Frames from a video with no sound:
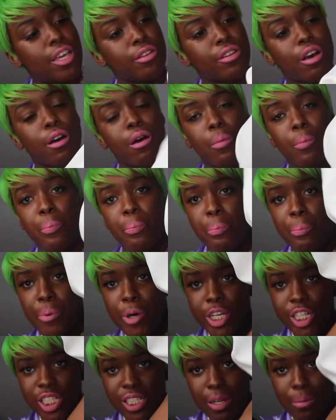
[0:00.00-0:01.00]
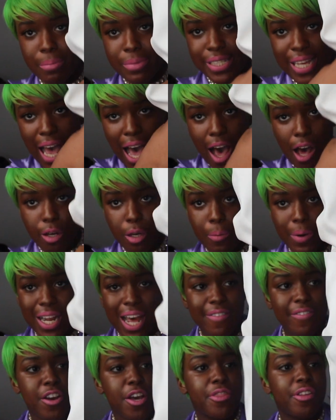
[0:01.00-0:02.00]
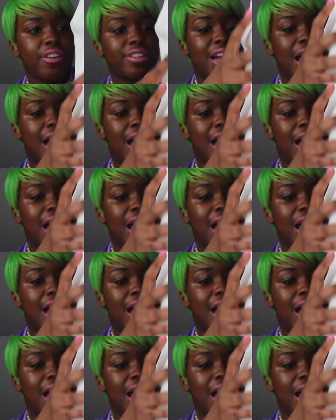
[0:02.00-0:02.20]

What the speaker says: you know, push them down or whatever. They're